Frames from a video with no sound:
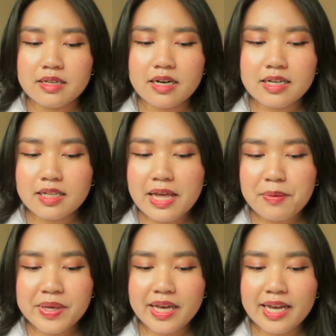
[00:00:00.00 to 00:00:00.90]
a
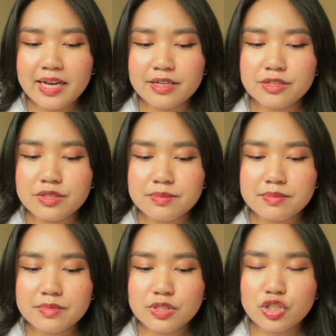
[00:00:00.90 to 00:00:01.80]
clammy hand
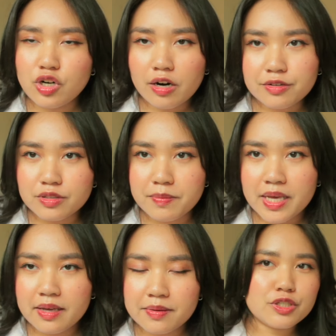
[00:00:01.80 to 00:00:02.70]
startled
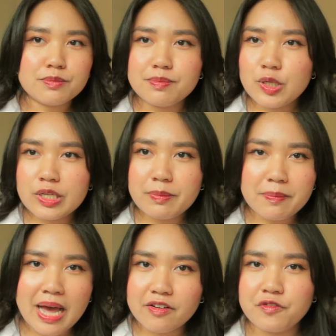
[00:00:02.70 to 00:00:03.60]
me, pulling me
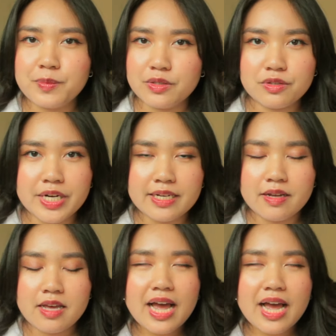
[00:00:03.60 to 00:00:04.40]
back from the screen. What